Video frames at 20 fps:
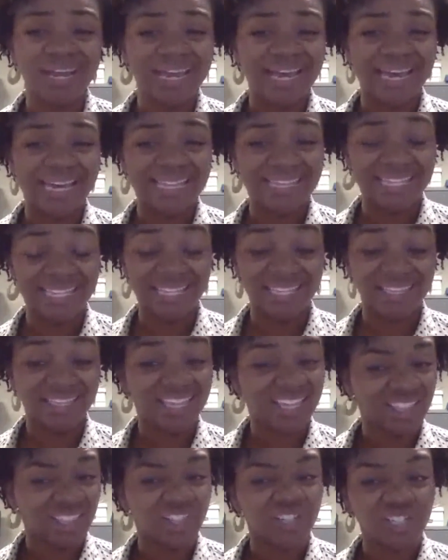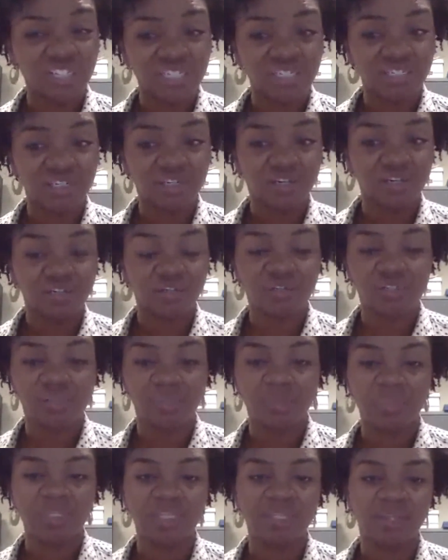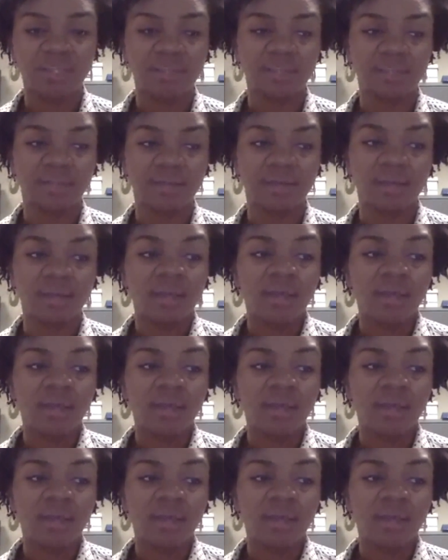I think, like 13 years or something like that.